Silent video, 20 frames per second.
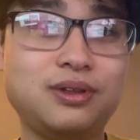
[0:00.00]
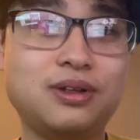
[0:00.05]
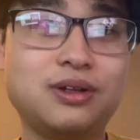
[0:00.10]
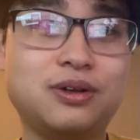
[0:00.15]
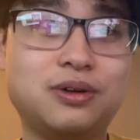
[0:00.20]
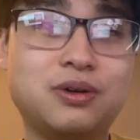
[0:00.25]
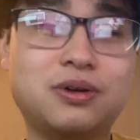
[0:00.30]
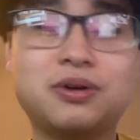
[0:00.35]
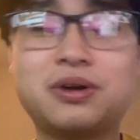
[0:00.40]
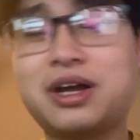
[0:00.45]

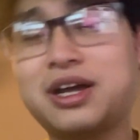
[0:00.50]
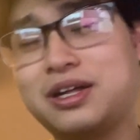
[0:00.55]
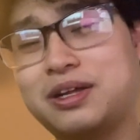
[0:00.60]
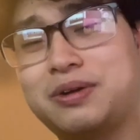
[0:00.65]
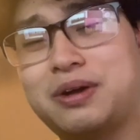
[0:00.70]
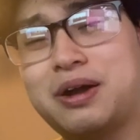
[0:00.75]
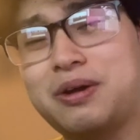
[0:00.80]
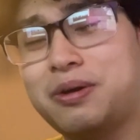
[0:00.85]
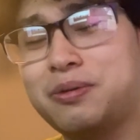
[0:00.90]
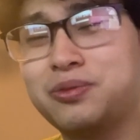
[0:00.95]
Oh,
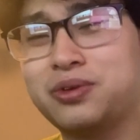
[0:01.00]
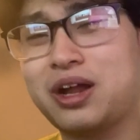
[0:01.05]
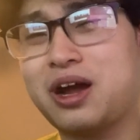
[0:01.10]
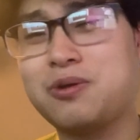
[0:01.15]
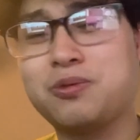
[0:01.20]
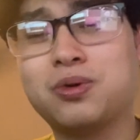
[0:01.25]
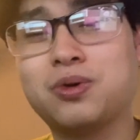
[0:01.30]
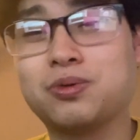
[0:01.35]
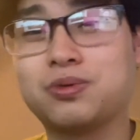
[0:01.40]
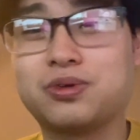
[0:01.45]
I
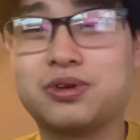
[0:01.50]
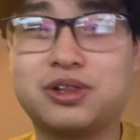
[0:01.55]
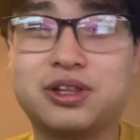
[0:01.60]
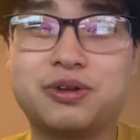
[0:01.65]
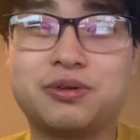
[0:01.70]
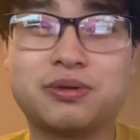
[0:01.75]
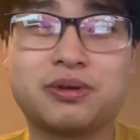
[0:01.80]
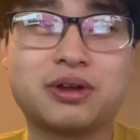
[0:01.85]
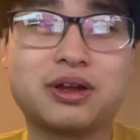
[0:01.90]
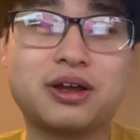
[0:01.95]
won't really